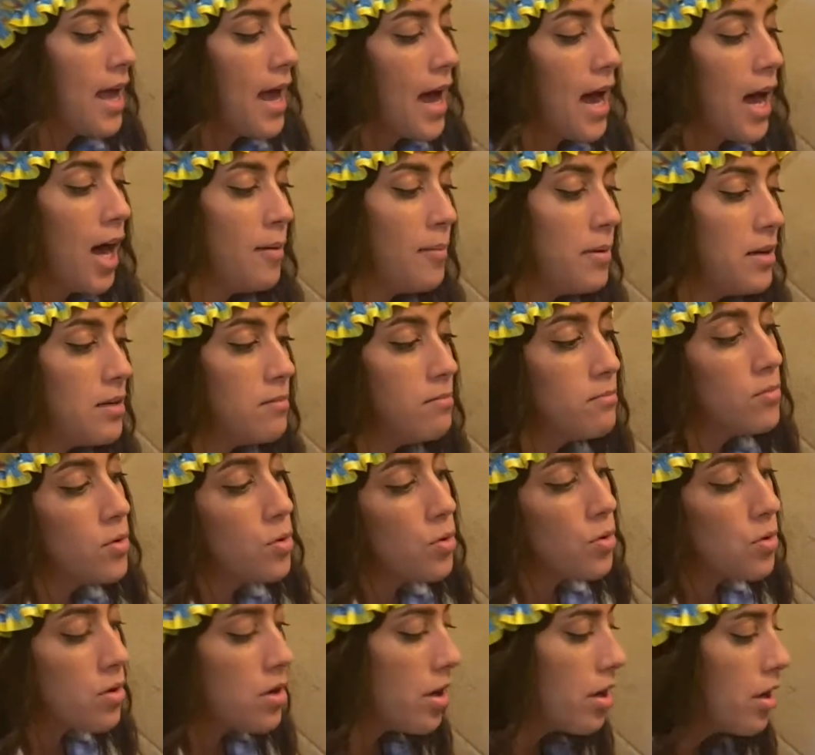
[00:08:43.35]
How many
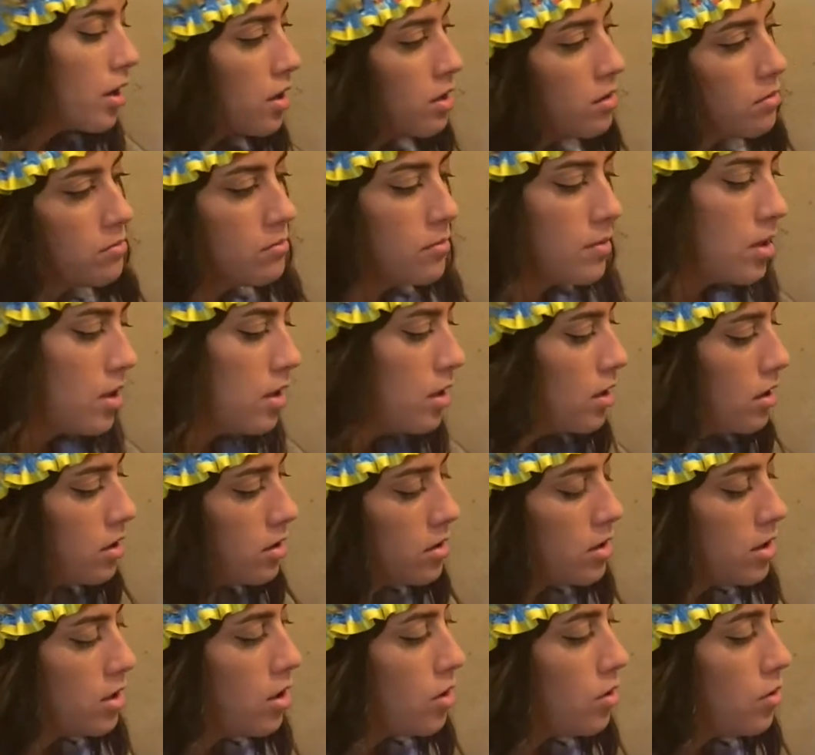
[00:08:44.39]
more,
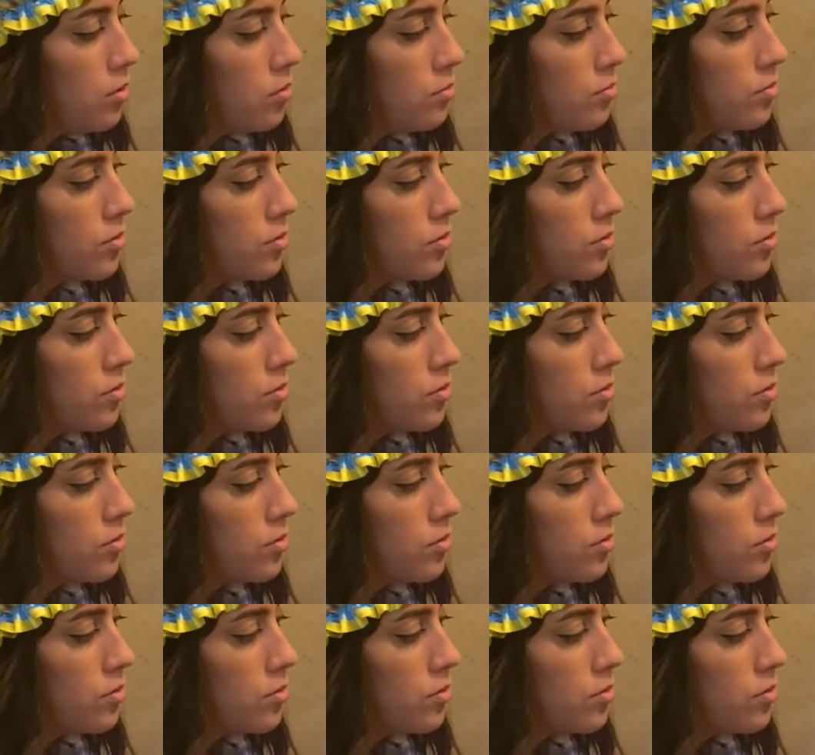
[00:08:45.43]
you know,